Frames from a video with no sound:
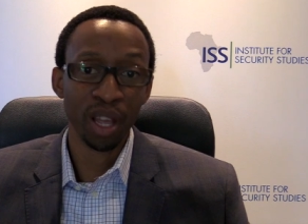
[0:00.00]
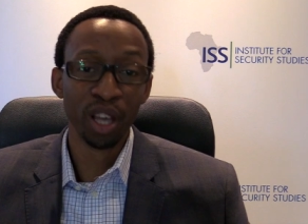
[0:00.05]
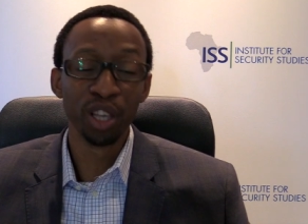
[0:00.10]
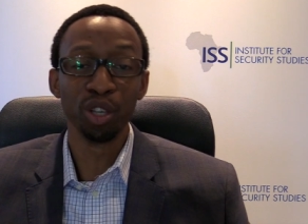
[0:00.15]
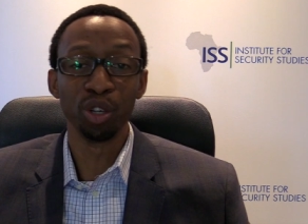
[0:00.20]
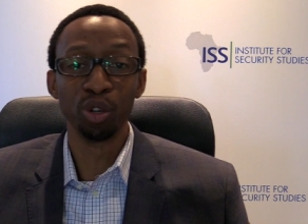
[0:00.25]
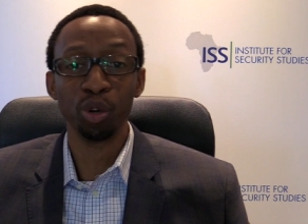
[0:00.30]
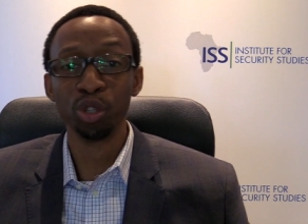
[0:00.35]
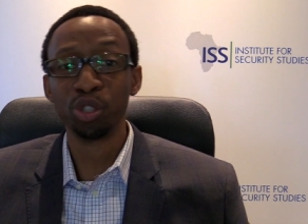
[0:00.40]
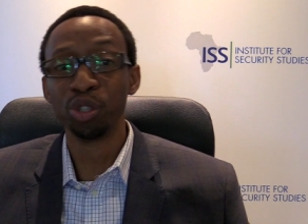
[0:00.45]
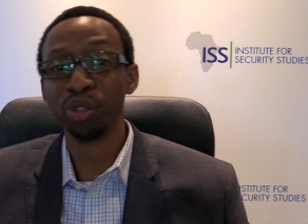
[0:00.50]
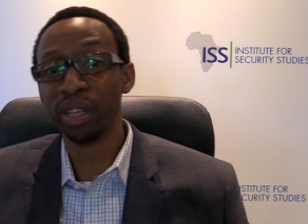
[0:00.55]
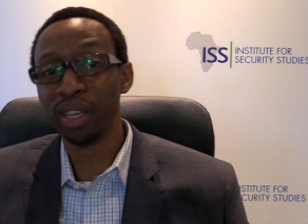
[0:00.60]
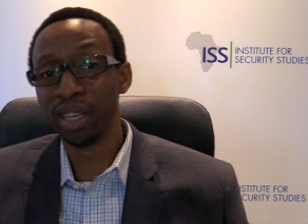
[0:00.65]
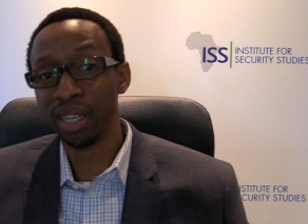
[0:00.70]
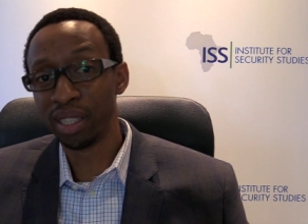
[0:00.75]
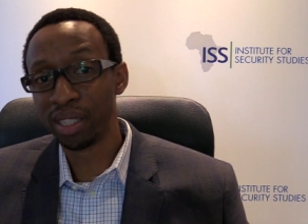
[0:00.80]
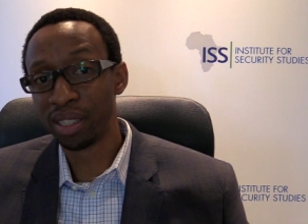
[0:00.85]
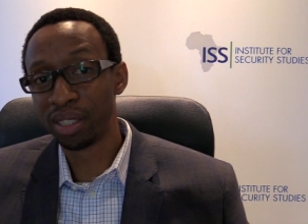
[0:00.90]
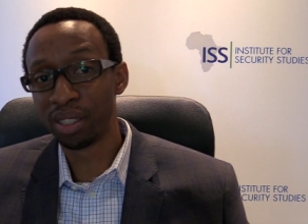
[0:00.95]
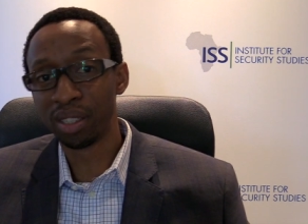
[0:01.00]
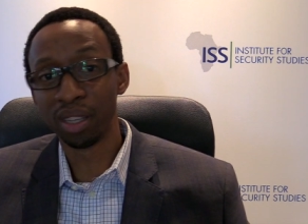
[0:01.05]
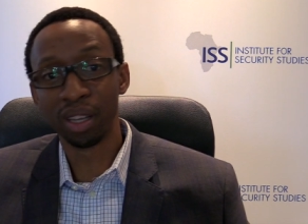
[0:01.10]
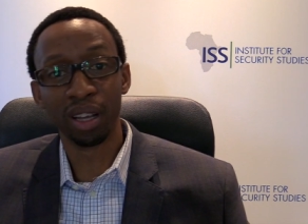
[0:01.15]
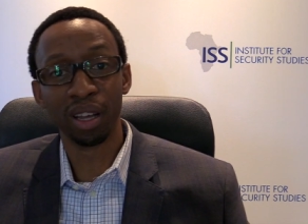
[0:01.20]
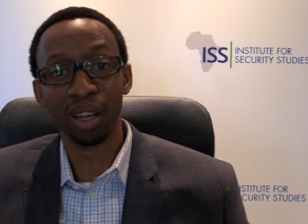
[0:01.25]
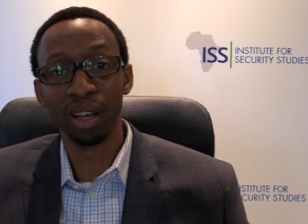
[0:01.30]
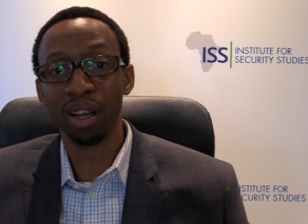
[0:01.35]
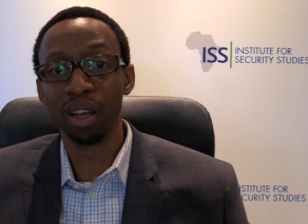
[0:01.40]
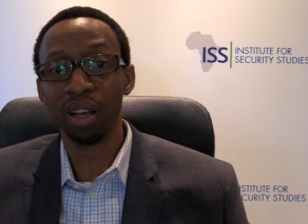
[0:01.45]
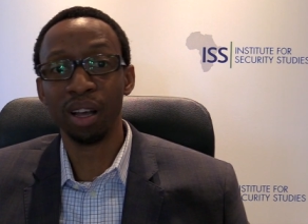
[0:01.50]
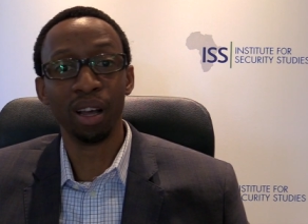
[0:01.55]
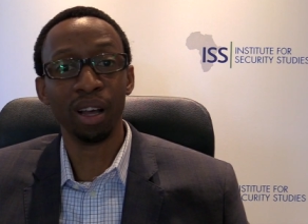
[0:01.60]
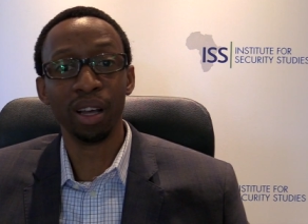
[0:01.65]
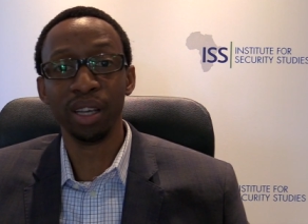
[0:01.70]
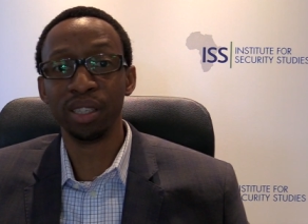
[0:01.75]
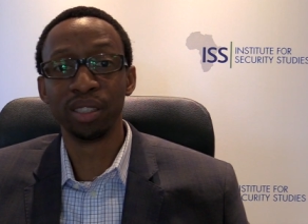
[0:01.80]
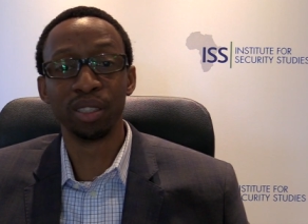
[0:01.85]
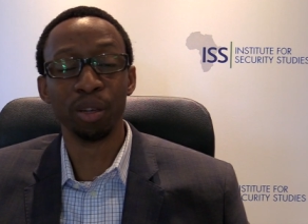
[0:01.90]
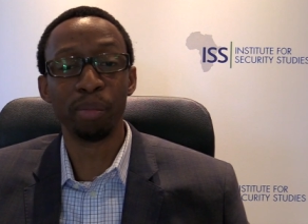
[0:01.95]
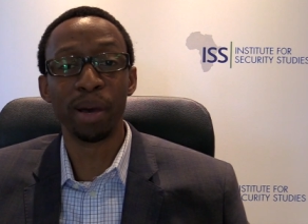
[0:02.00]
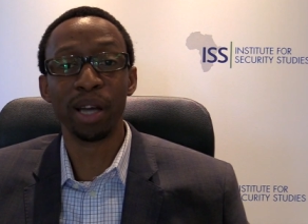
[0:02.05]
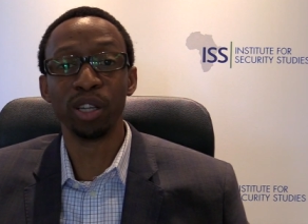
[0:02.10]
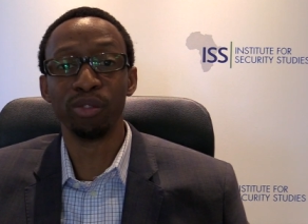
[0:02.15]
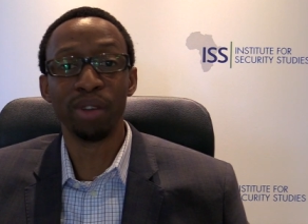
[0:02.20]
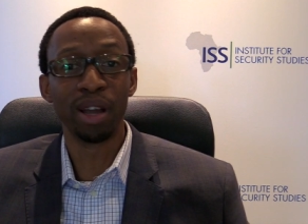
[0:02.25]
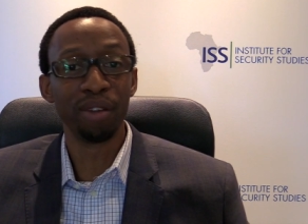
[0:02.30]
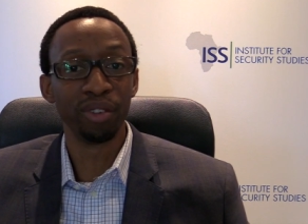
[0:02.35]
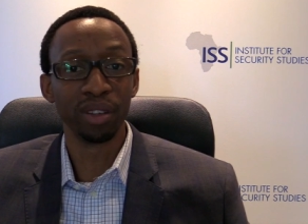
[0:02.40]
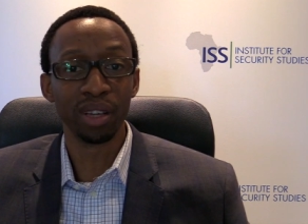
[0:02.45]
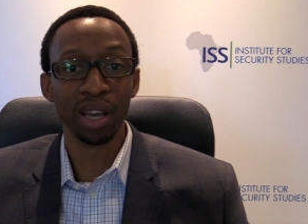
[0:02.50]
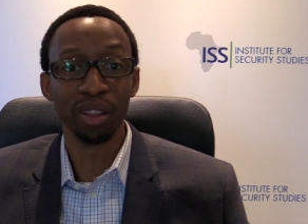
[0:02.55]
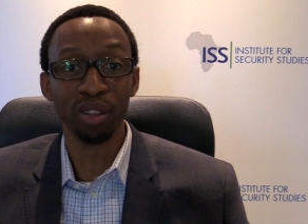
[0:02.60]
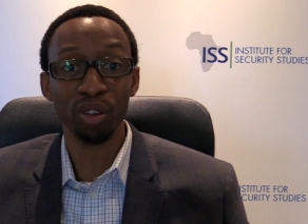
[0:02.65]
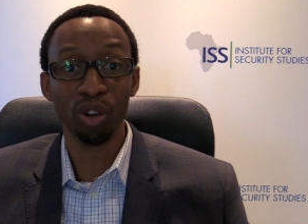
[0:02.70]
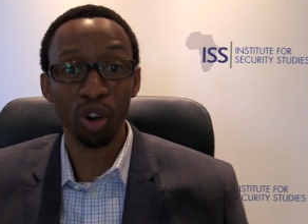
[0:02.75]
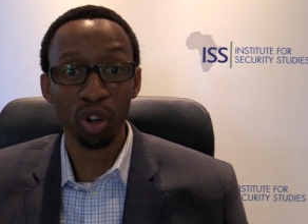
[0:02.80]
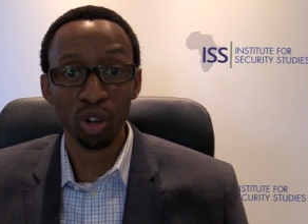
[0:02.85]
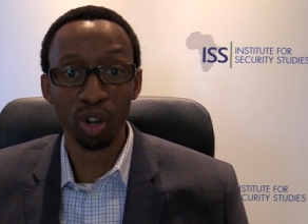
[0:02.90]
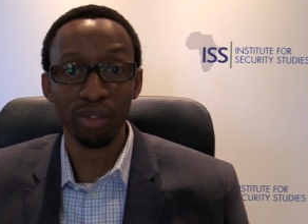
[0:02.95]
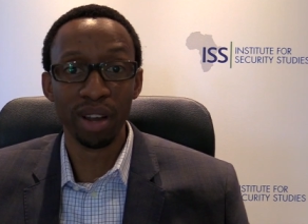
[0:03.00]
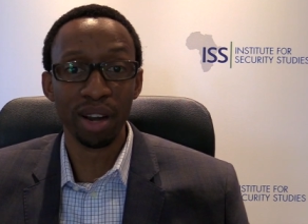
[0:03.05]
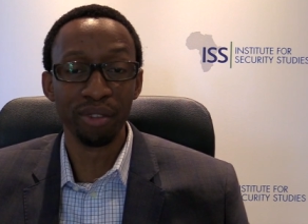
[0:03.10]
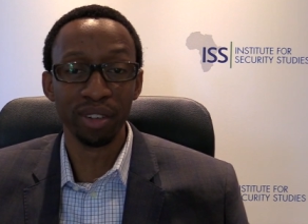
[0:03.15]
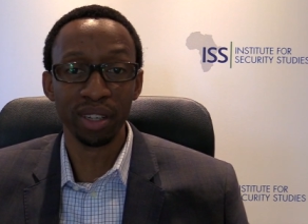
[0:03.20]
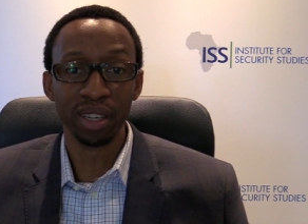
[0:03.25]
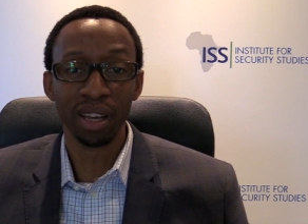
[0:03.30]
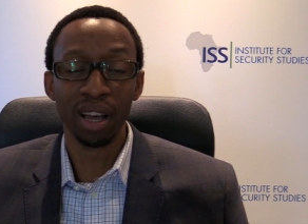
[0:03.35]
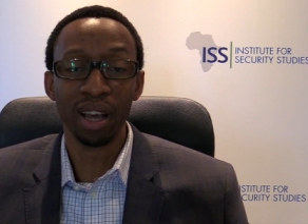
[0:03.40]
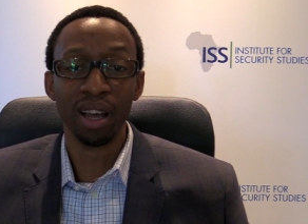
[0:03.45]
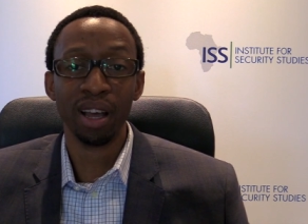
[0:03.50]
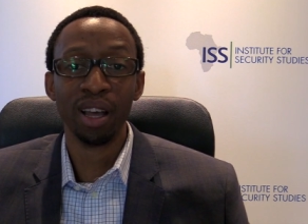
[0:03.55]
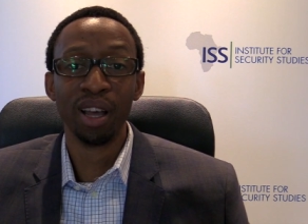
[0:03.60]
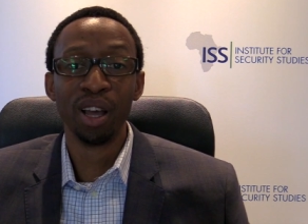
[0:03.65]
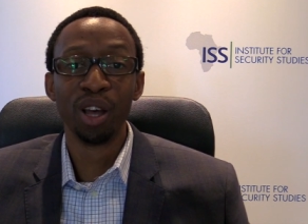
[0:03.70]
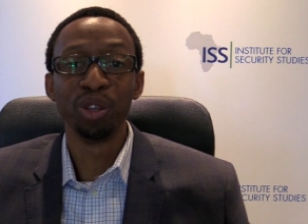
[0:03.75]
You go to the east, uh, eastern part of Africa, the Horn of Africa,